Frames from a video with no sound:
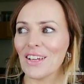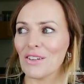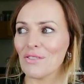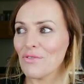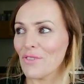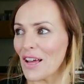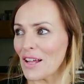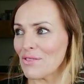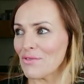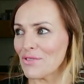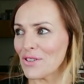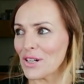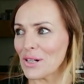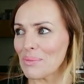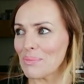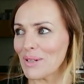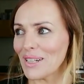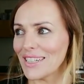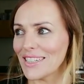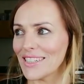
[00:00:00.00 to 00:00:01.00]
fanfare
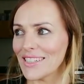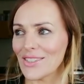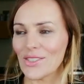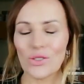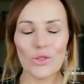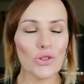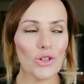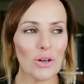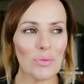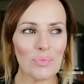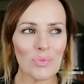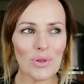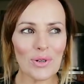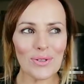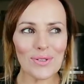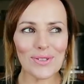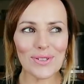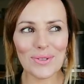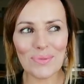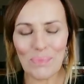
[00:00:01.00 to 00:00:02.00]
please, drum
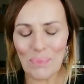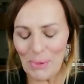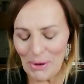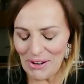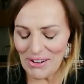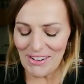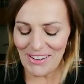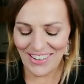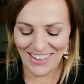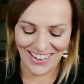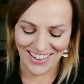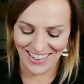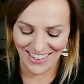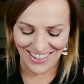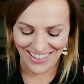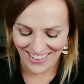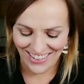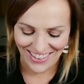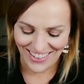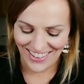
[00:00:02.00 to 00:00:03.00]
rolls.
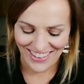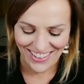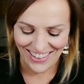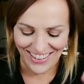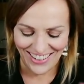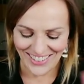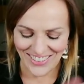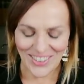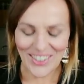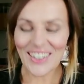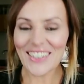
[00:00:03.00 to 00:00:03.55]
Brrr.